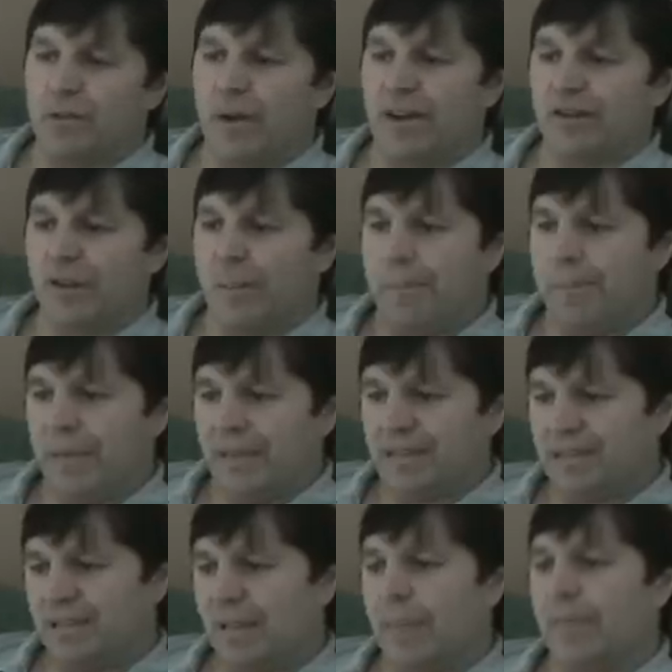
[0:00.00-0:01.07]
are actually a big
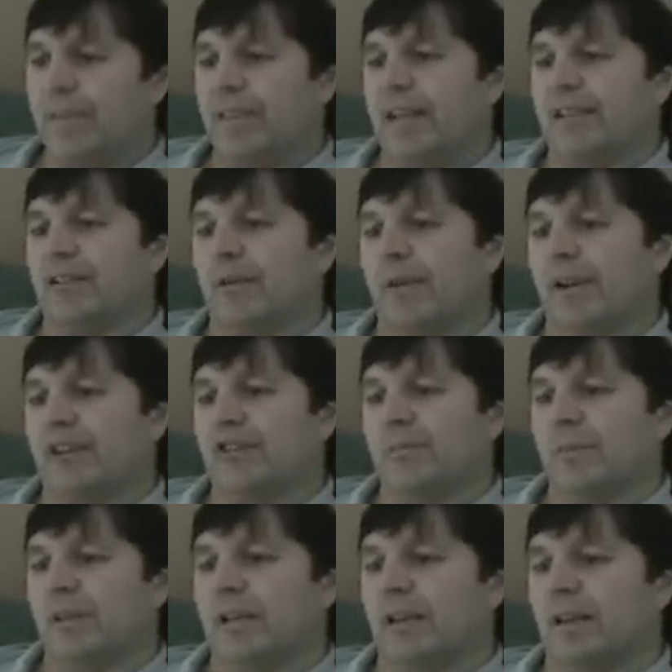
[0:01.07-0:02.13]
step in that
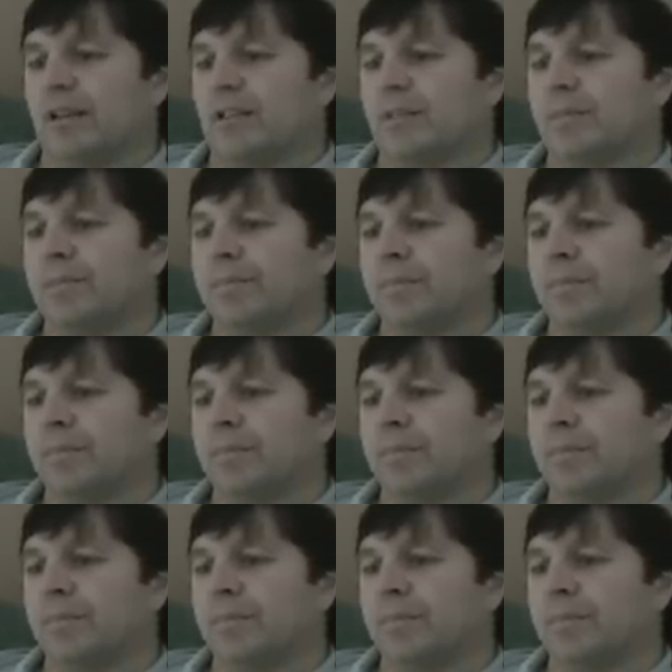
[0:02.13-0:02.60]
direction because